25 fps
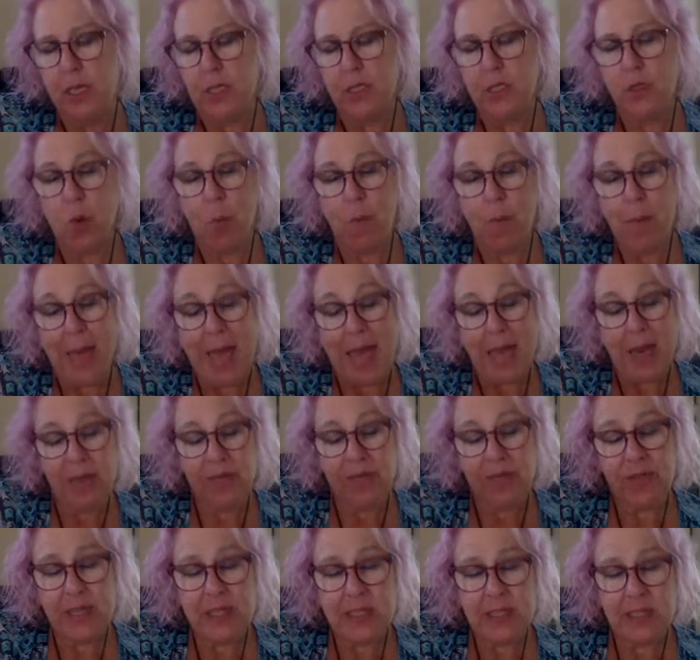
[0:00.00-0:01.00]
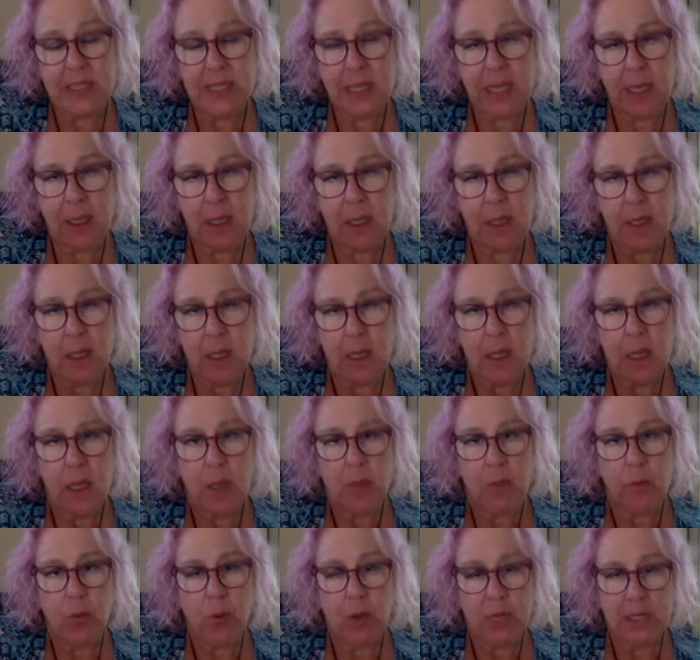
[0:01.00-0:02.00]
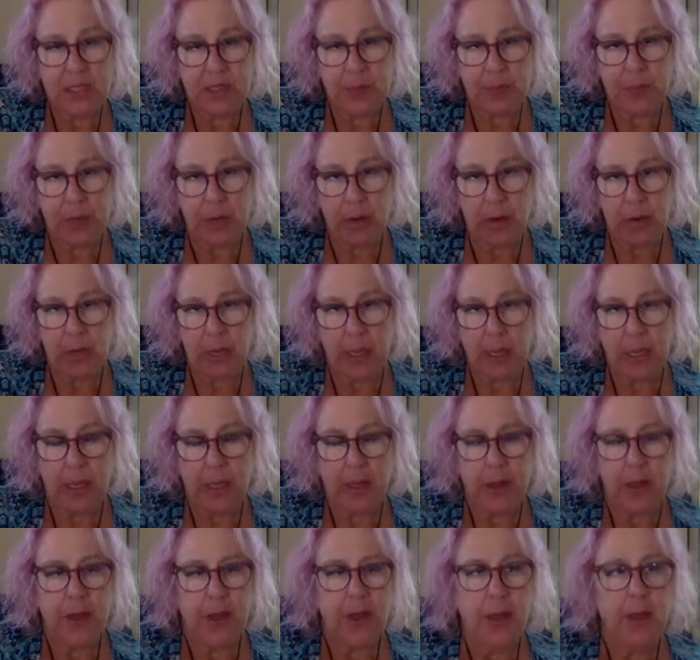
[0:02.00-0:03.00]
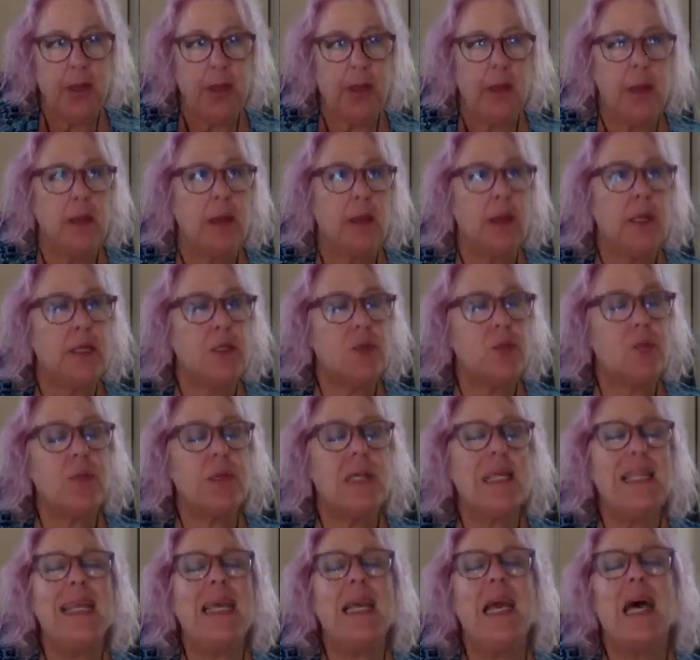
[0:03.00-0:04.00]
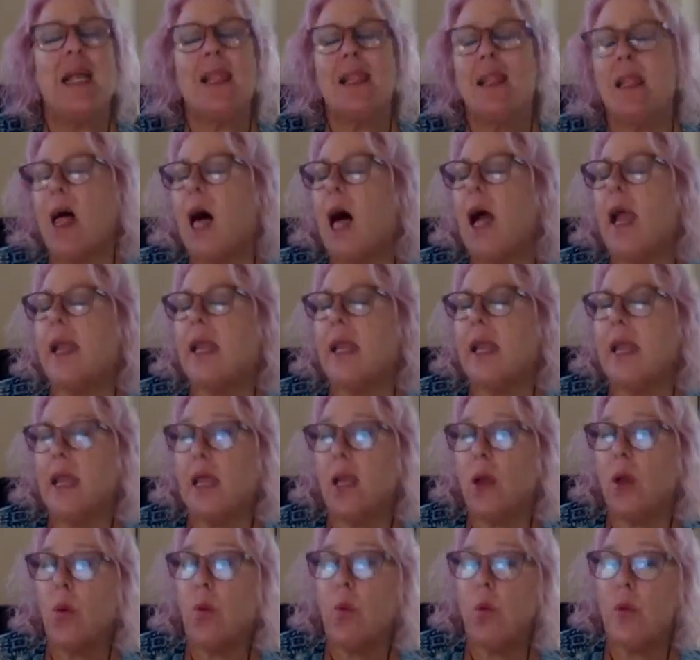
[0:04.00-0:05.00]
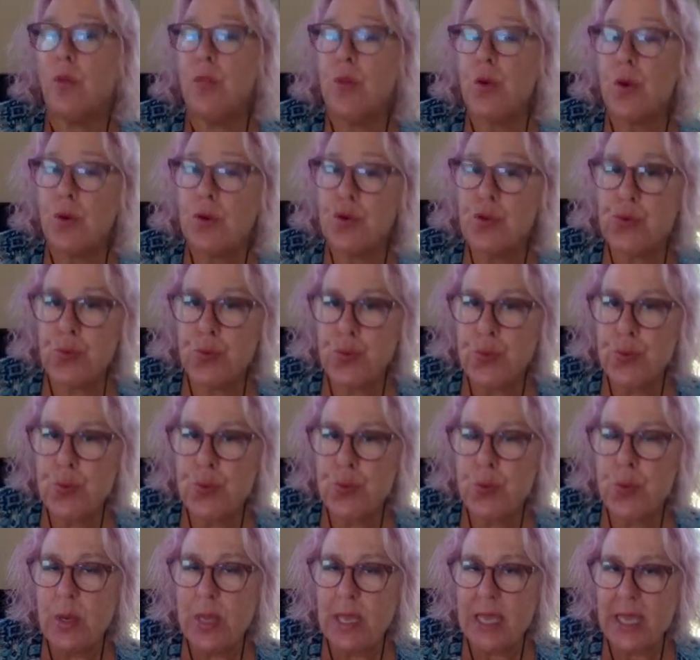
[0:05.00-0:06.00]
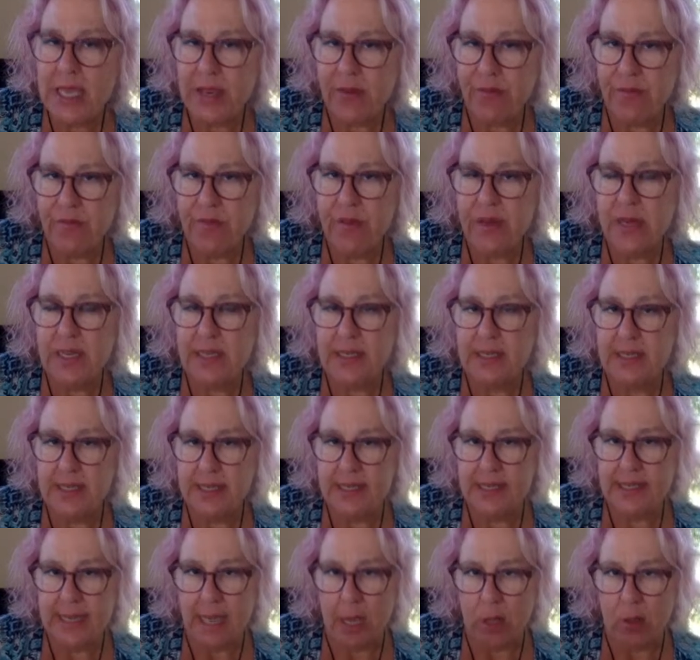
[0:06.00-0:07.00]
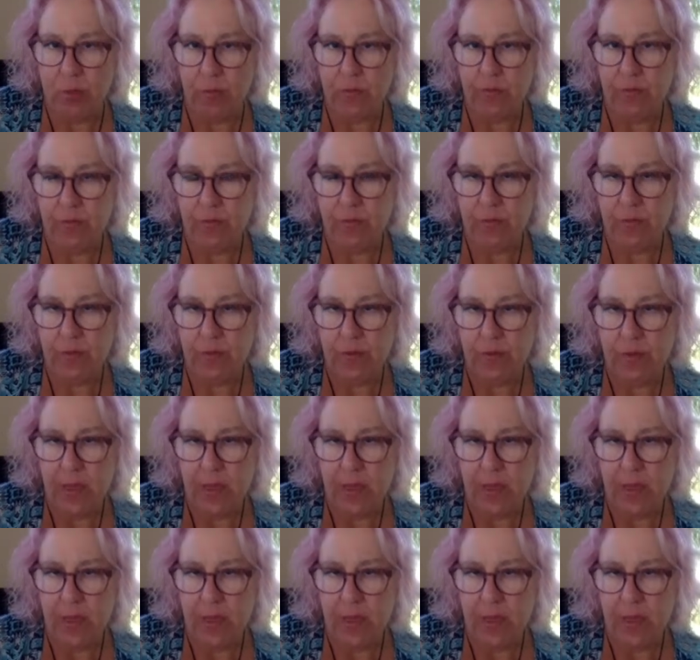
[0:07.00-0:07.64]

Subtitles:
So manifesting prosperity is really aligning with your true infinite self.